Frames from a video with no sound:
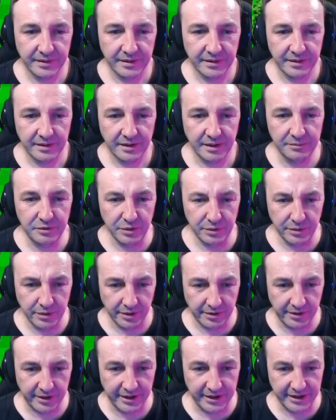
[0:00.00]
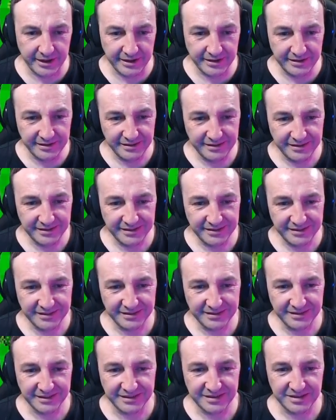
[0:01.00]
I'm doing alright.
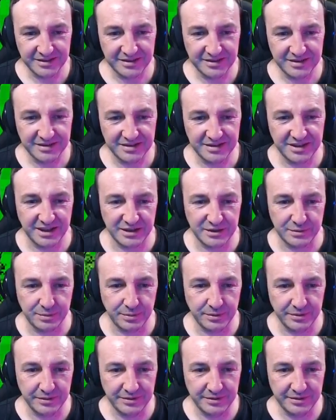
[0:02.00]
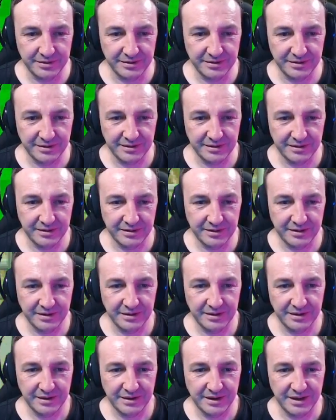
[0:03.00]
Touch wood.
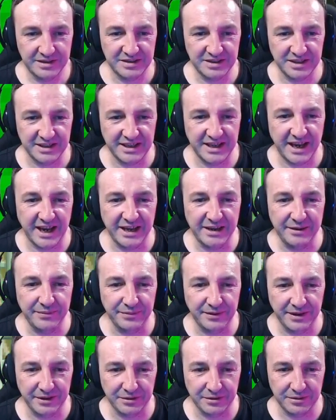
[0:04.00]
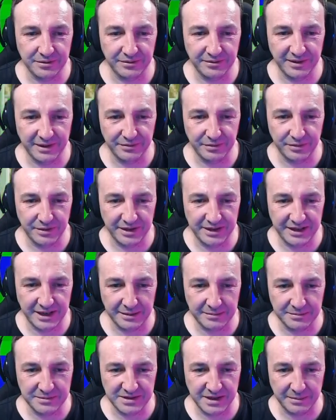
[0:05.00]
It's the cave level that
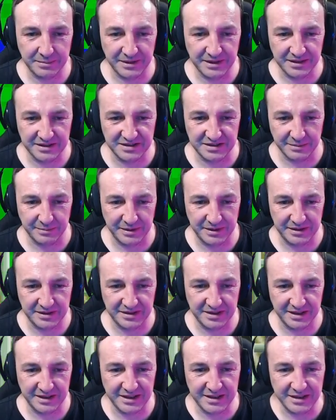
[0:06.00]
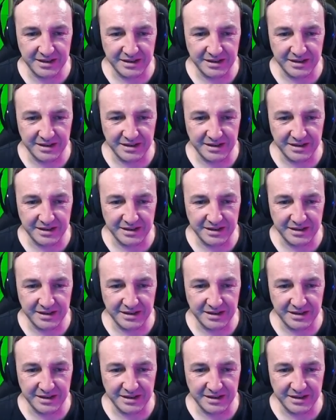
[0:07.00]
comes up that's a bit dicky.